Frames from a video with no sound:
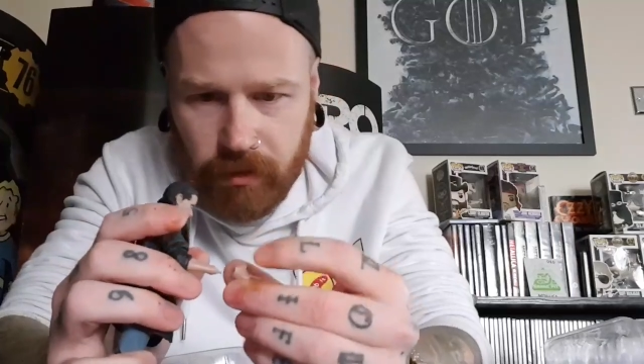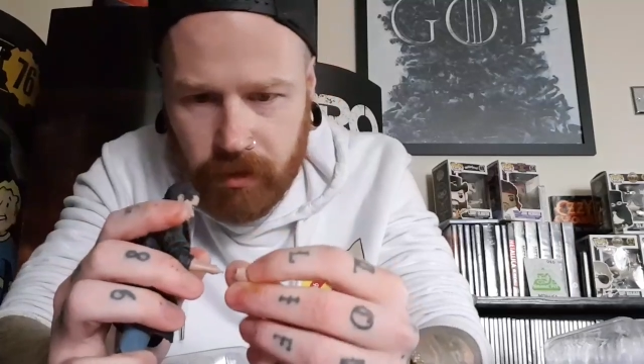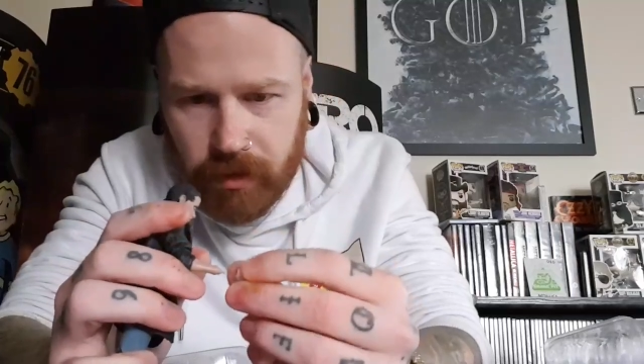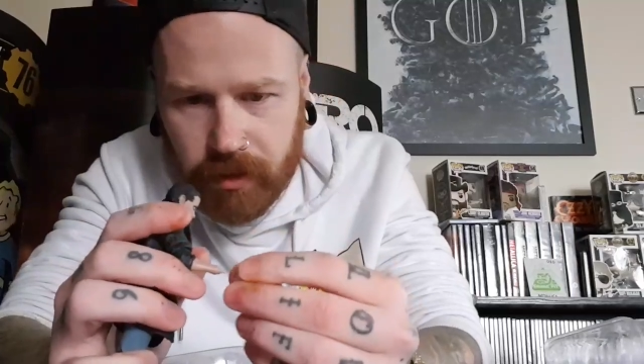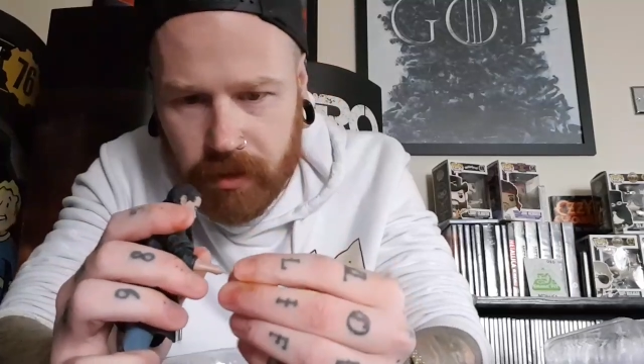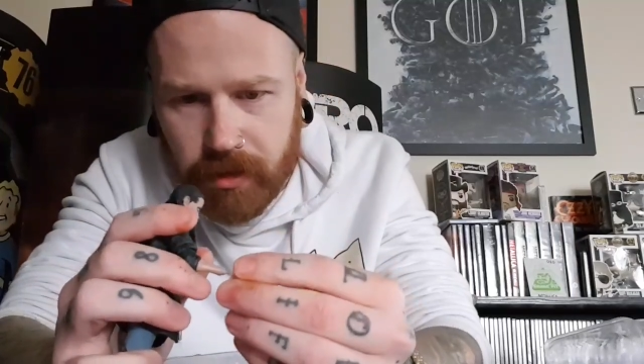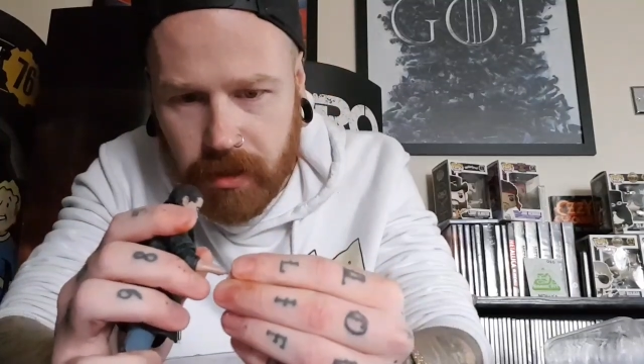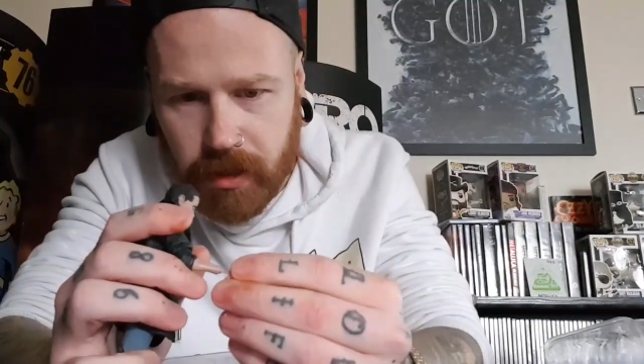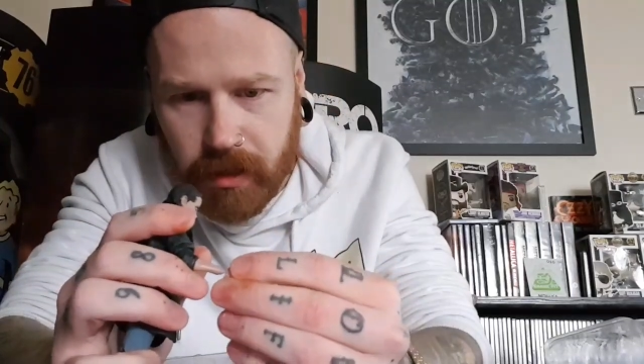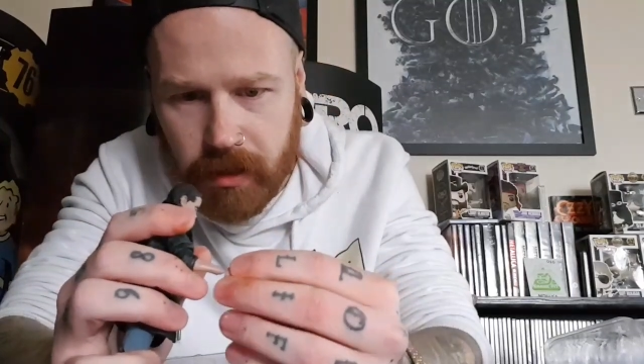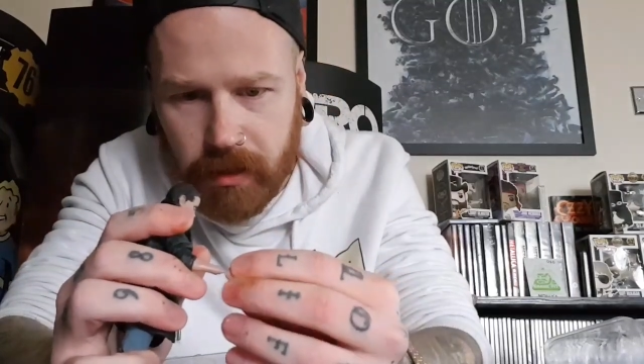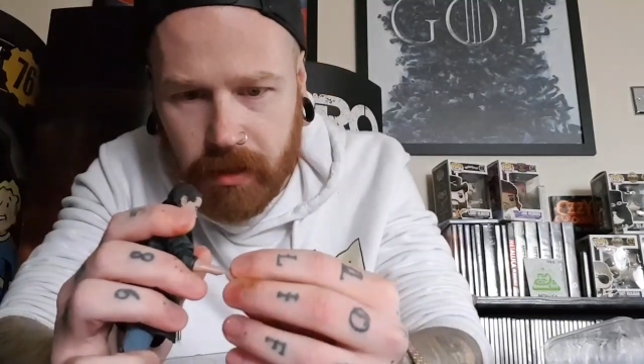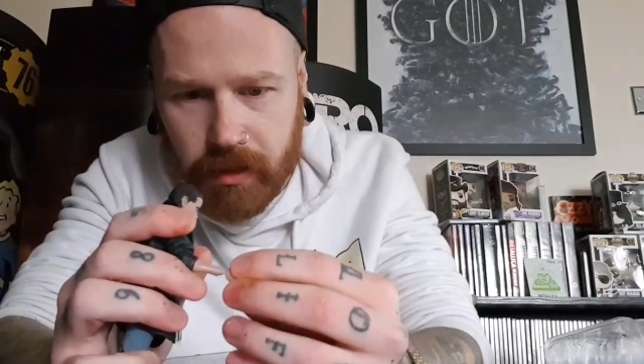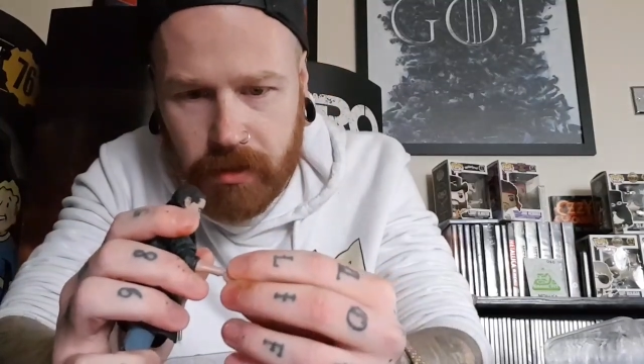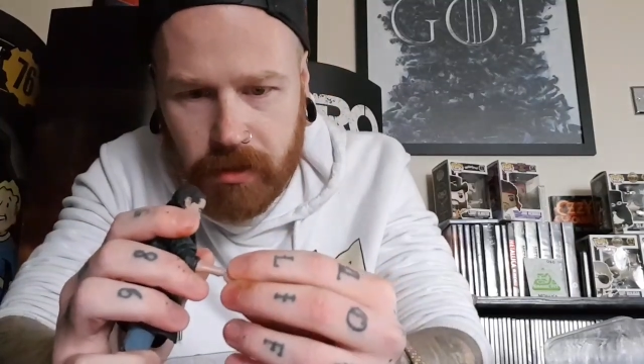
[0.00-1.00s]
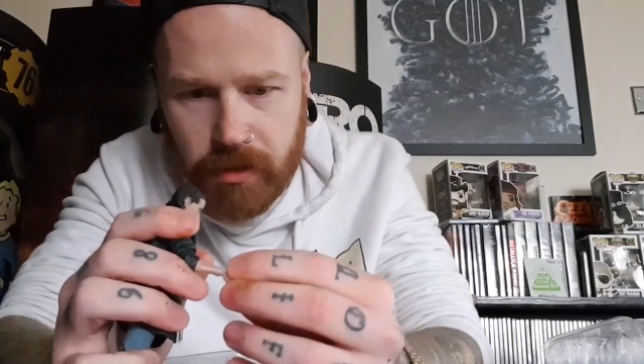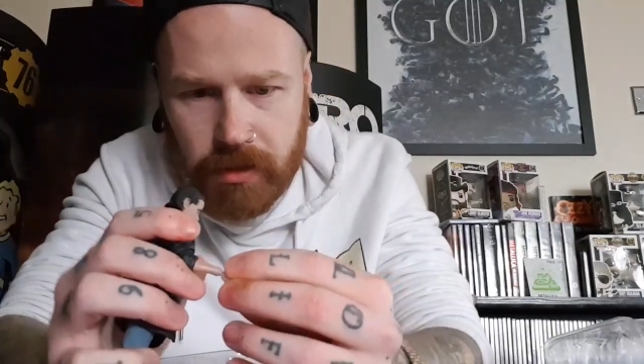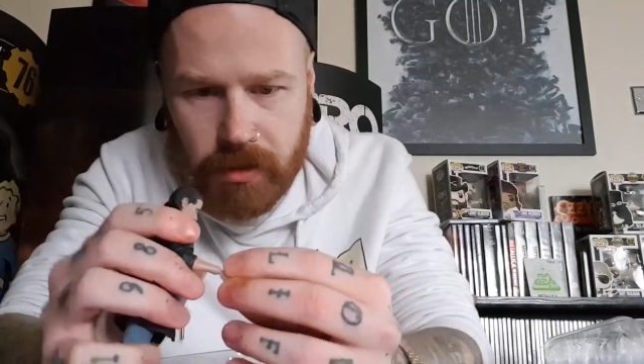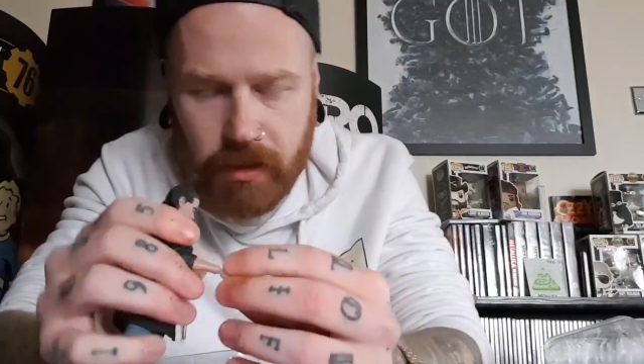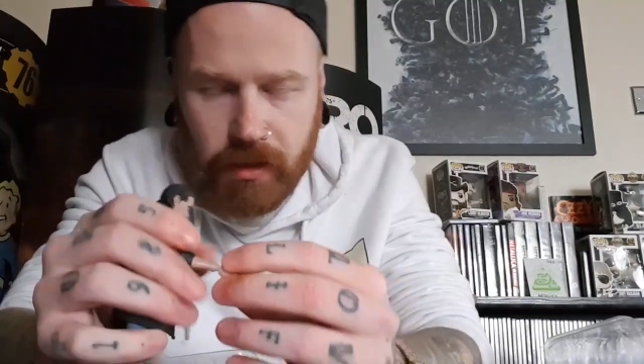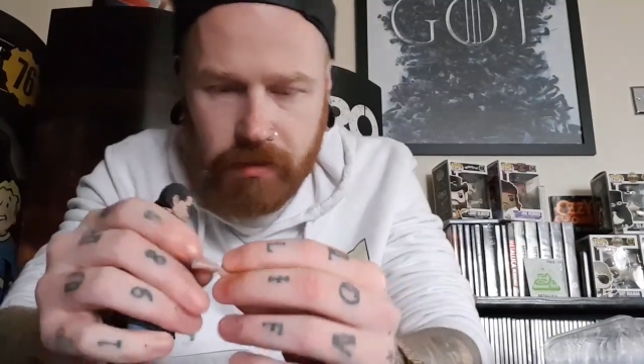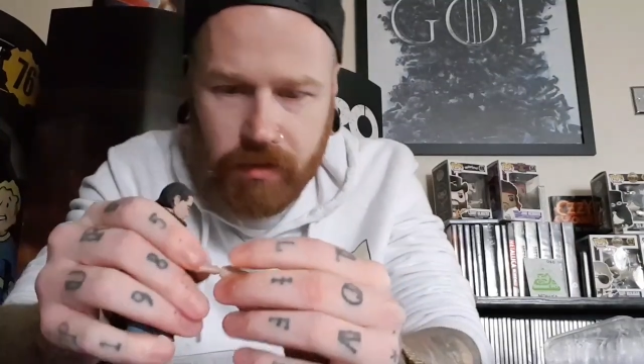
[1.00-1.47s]
on a second, let's
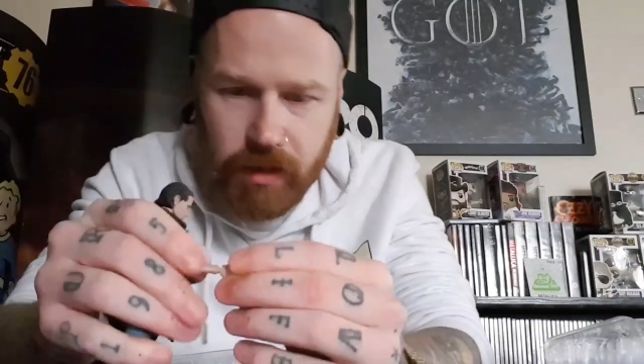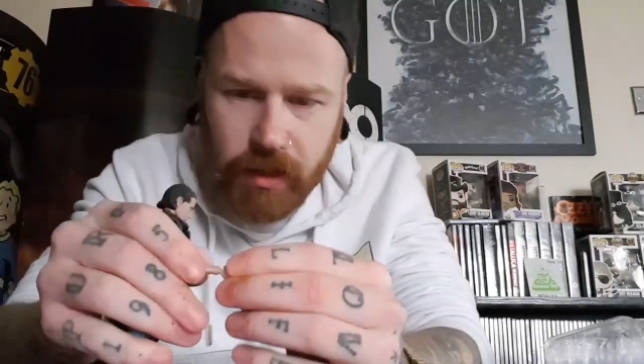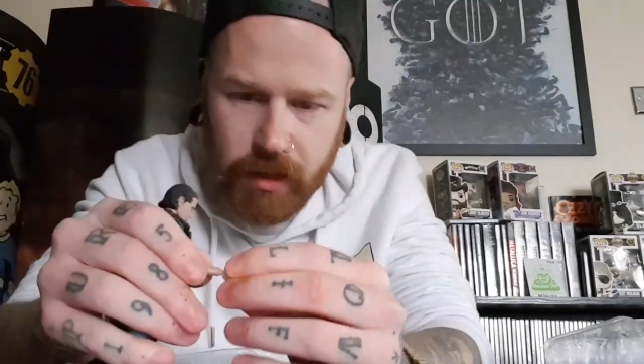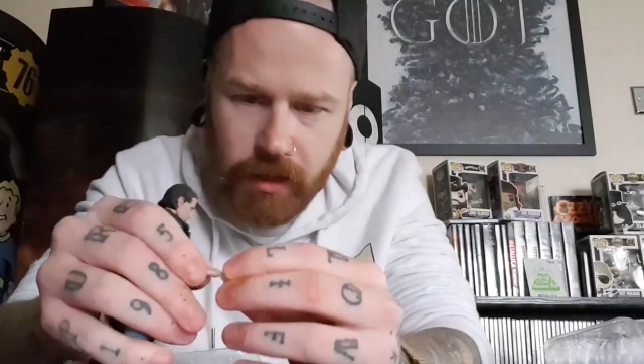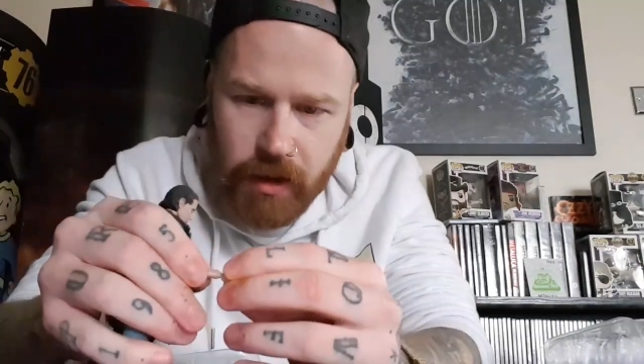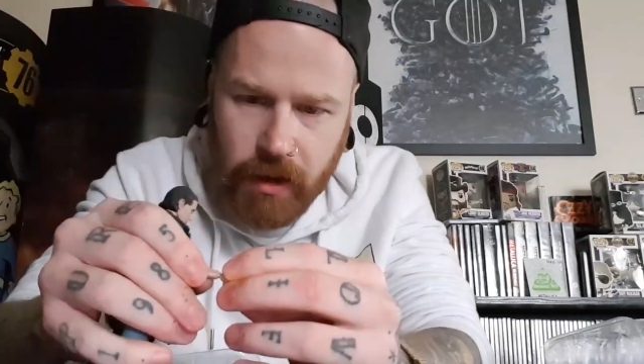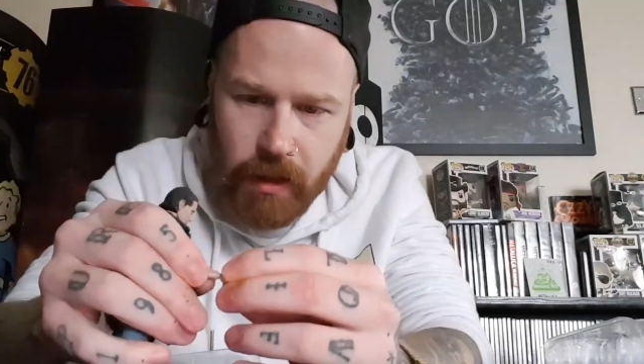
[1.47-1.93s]
just see if we can